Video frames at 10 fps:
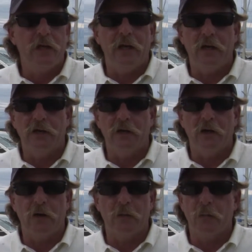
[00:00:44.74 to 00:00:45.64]
and
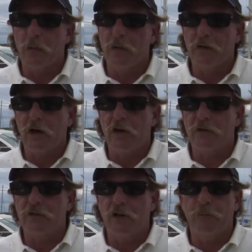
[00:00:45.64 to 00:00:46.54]
uh, call
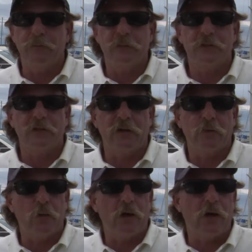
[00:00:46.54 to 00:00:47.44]
us up. It's a
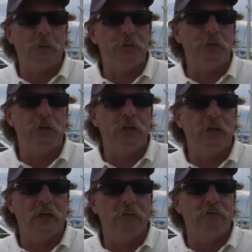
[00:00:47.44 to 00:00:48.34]
rare
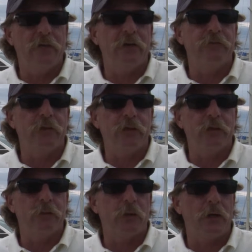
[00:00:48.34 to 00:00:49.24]
opportunity at a very, very
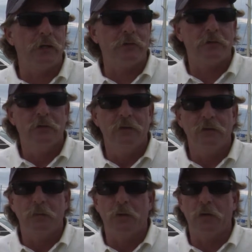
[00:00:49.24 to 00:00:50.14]
good price.
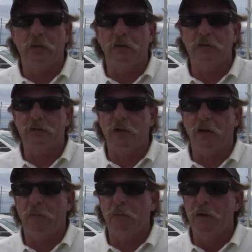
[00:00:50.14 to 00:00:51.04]
The boat is
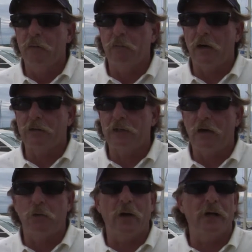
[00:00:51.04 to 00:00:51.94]
um, marked
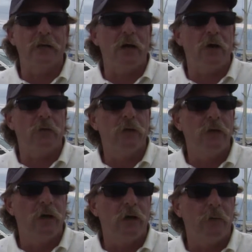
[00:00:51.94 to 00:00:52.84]
down right now
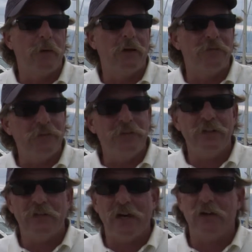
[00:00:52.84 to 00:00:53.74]
about
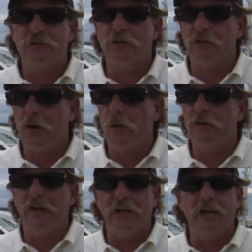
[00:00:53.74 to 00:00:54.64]
50,000 lower
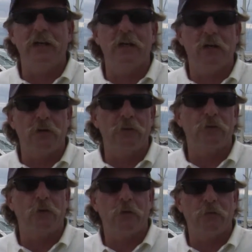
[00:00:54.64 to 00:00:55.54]
than any other
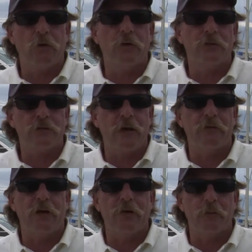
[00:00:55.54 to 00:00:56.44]
4400
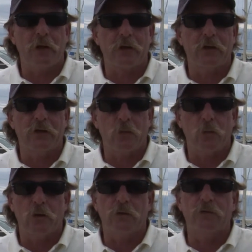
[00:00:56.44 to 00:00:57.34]
Sovran on the market in the
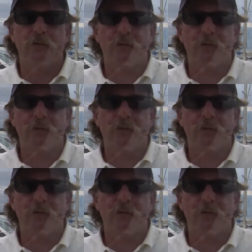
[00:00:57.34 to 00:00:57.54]
world.